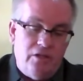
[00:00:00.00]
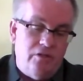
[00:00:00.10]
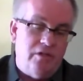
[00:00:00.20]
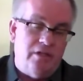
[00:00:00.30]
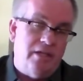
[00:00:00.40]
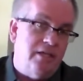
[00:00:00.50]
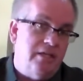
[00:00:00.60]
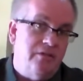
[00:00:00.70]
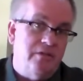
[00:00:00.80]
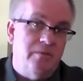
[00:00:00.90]
the unit, and that
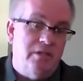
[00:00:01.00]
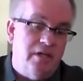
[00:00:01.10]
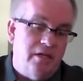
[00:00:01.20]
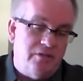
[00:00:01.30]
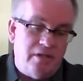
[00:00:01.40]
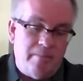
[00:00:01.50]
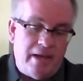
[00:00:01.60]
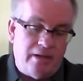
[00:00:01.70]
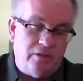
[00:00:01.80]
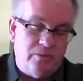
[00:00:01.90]
needs to be sent
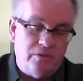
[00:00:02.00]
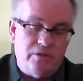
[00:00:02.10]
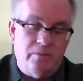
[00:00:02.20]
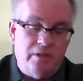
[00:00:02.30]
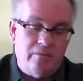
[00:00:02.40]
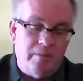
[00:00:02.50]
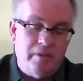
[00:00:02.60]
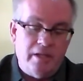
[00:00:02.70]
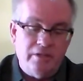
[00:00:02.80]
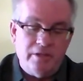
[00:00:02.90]
back to us so we can
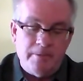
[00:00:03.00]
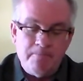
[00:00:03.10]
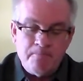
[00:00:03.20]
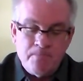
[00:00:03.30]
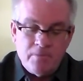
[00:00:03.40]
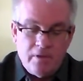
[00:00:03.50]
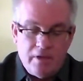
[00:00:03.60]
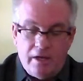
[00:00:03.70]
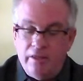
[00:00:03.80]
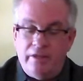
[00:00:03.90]
replace it.
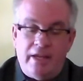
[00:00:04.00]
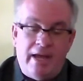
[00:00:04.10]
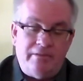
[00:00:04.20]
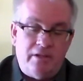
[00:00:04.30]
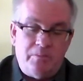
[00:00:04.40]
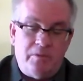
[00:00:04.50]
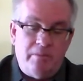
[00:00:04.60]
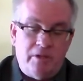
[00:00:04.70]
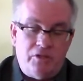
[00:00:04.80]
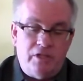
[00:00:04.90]
Other than that, that's
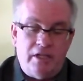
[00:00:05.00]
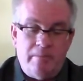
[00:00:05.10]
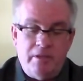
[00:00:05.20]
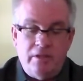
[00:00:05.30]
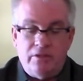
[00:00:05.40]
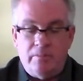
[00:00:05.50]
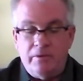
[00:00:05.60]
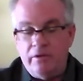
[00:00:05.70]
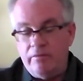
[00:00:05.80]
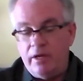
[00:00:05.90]
pretty much it. I mean, it's a
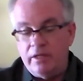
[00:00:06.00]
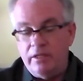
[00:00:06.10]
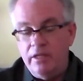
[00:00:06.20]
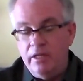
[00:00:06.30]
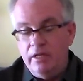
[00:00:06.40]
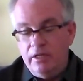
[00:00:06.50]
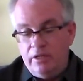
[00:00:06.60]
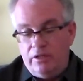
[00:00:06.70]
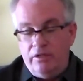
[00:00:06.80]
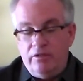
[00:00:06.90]
pretty rugged
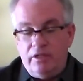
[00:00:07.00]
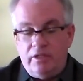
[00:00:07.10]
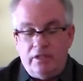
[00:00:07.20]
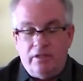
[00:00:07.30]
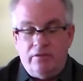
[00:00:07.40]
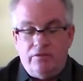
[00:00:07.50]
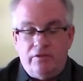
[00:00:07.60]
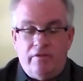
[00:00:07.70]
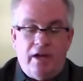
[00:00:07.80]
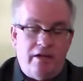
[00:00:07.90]
unit. It can
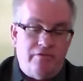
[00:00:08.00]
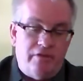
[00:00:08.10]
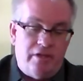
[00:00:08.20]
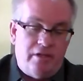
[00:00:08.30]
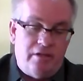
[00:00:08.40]
survive,